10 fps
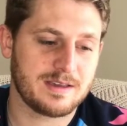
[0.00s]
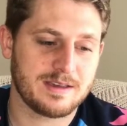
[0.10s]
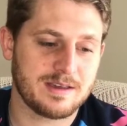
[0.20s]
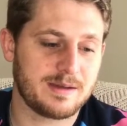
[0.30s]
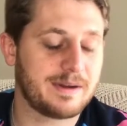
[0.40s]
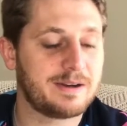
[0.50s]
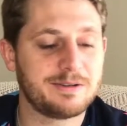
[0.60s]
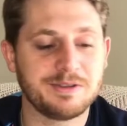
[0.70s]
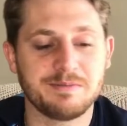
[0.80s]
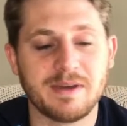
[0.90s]
I mean, I don't
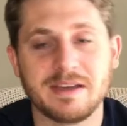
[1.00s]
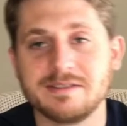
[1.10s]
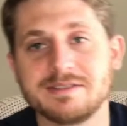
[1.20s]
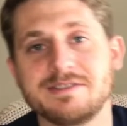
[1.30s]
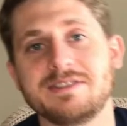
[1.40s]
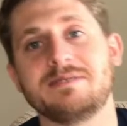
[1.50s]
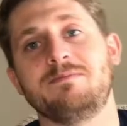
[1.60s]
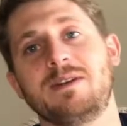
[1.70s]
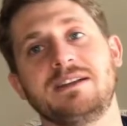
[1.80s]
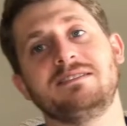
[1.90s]
know if the Bengals are just
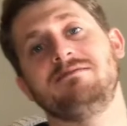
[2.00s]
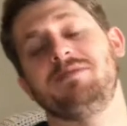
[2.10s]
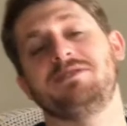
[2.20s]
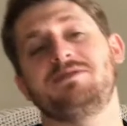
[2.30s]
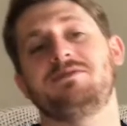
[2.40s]
impressive. Minnesota